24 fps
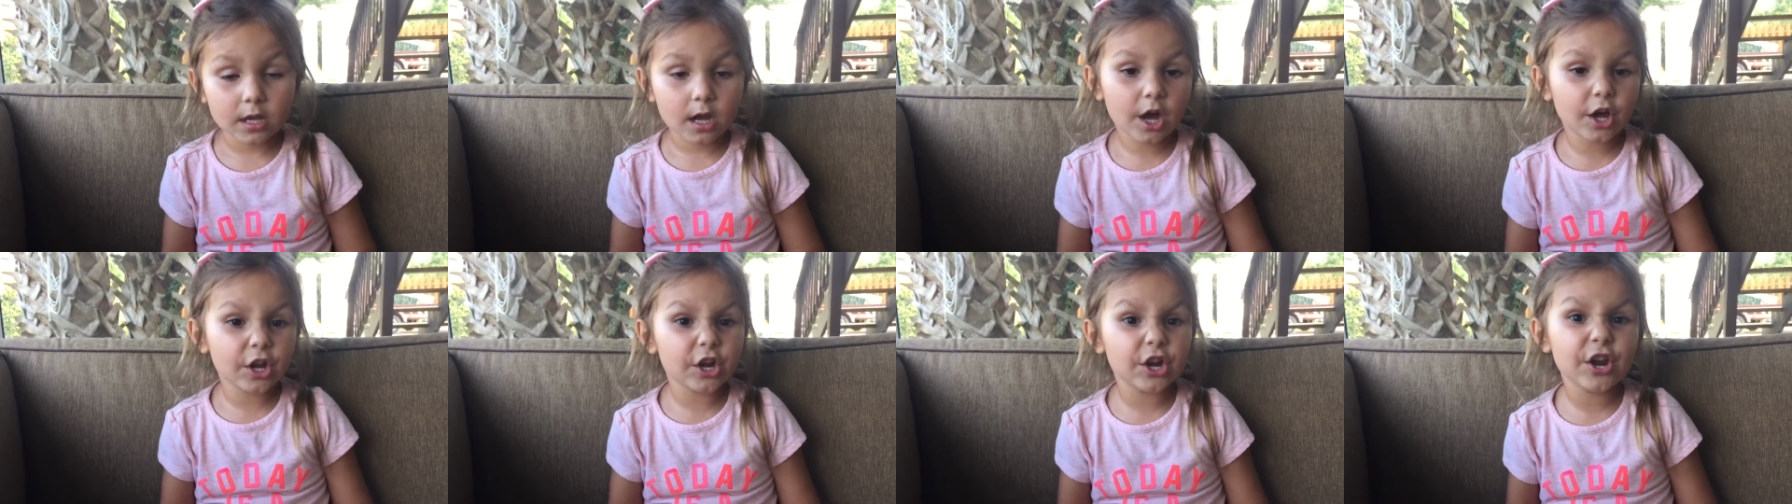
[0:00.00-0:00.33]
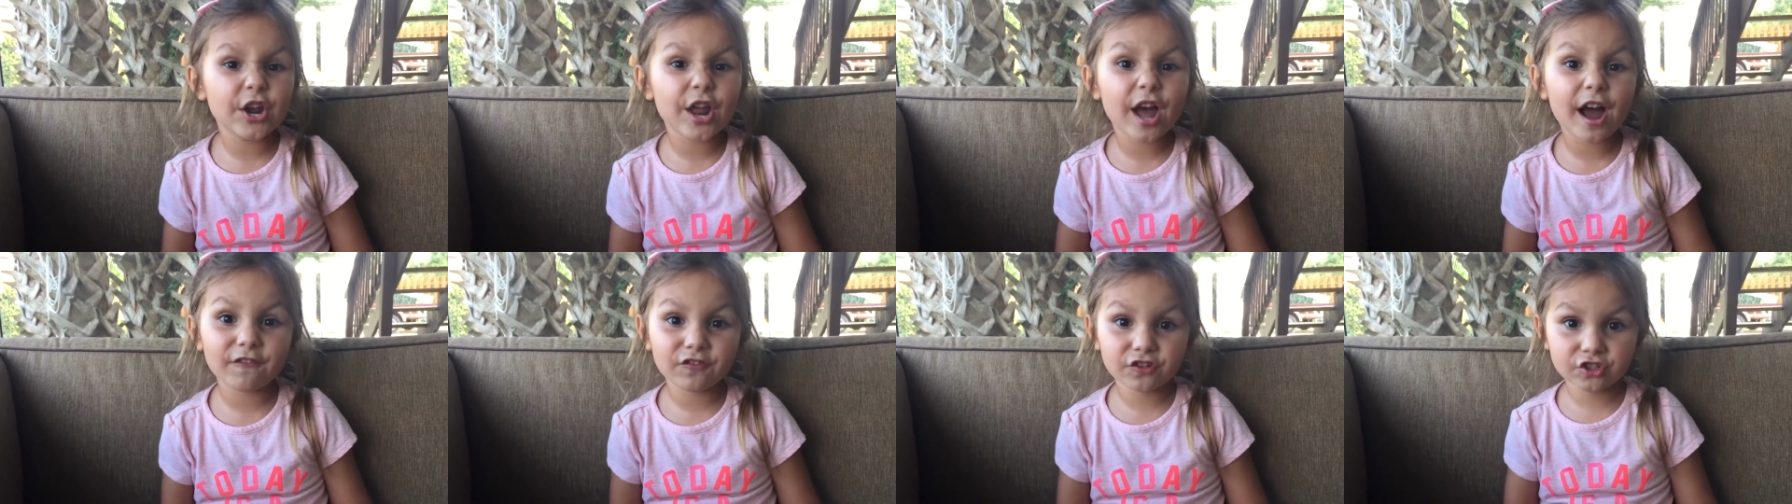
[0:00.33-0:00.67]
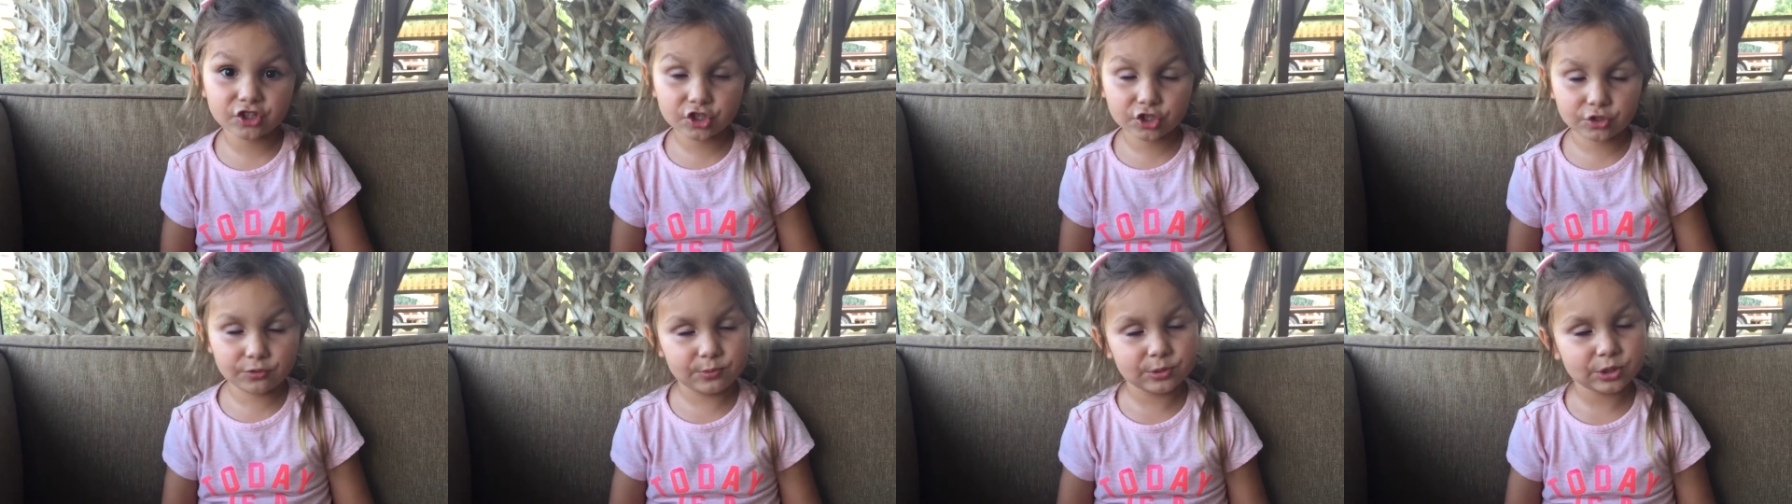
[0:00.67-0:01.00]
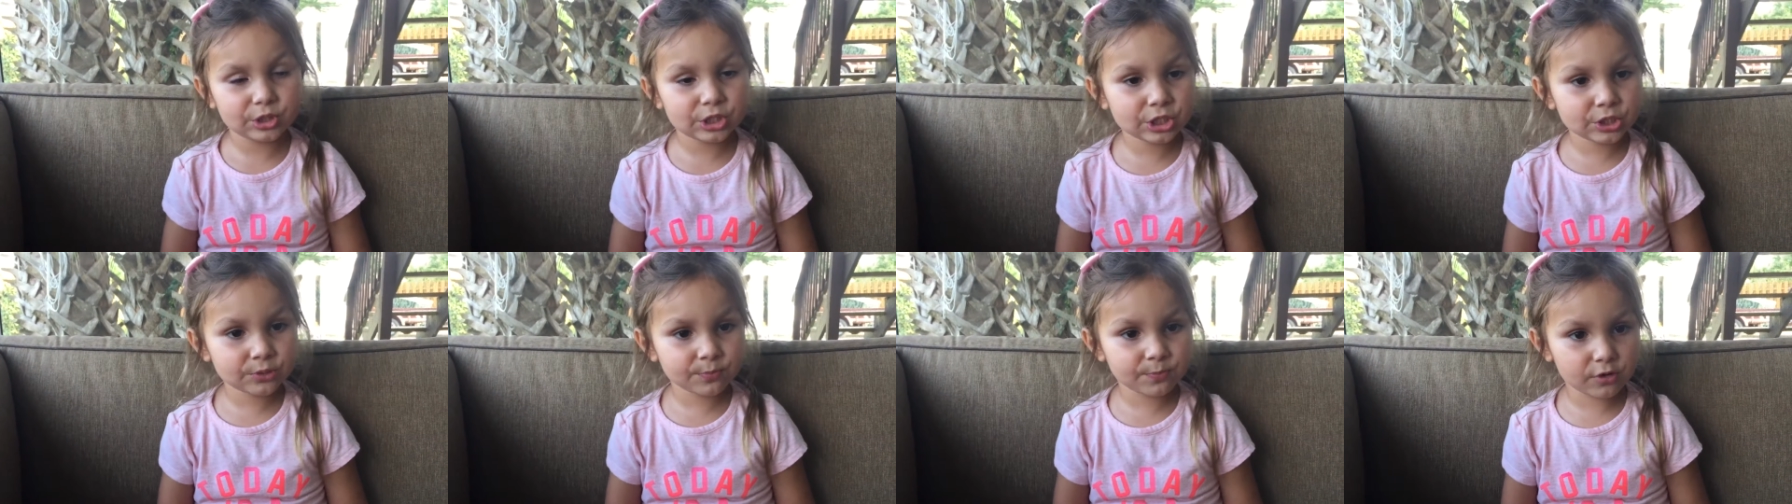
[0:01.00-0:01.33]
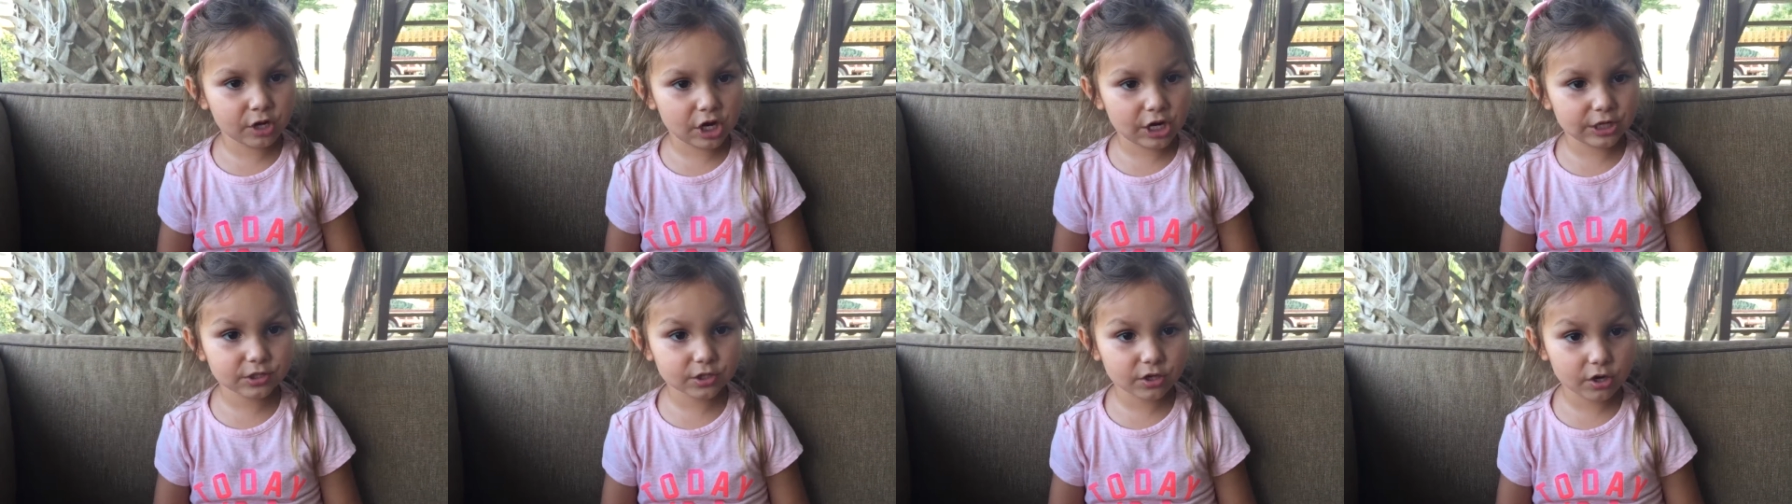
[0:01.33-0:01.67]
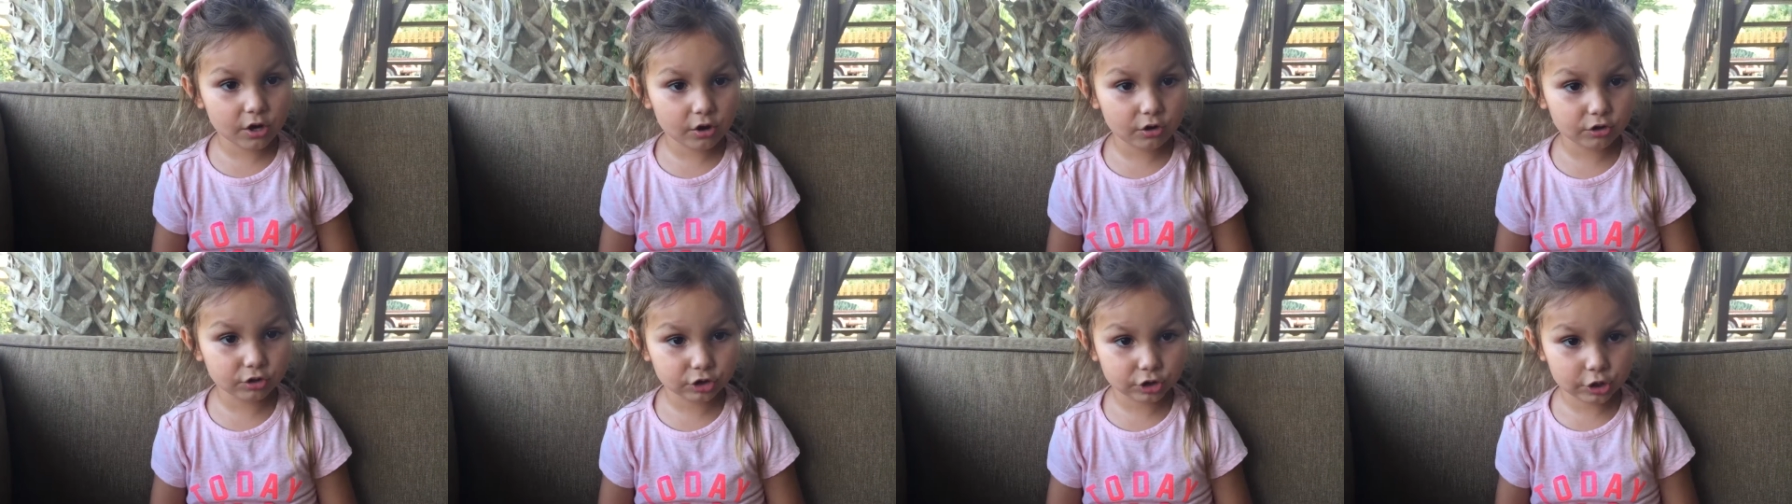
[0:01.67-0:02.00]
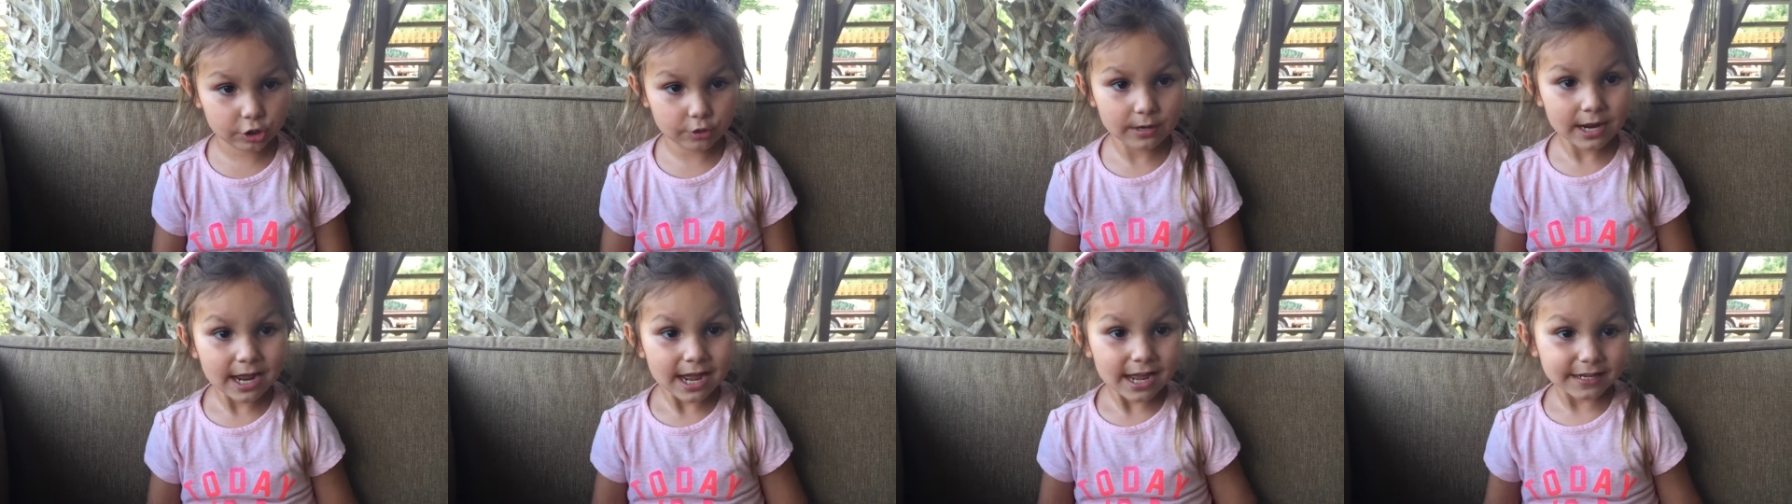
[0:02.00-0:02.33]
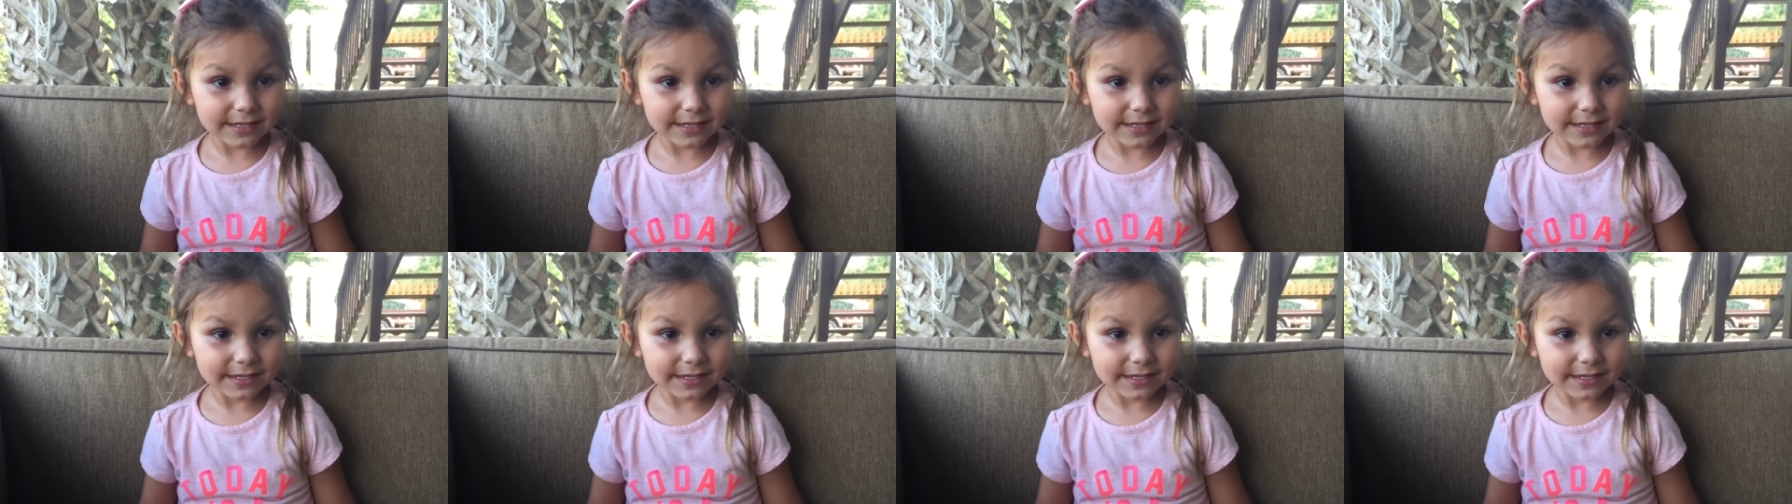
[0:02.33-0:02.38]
another super surprise Scarlett show.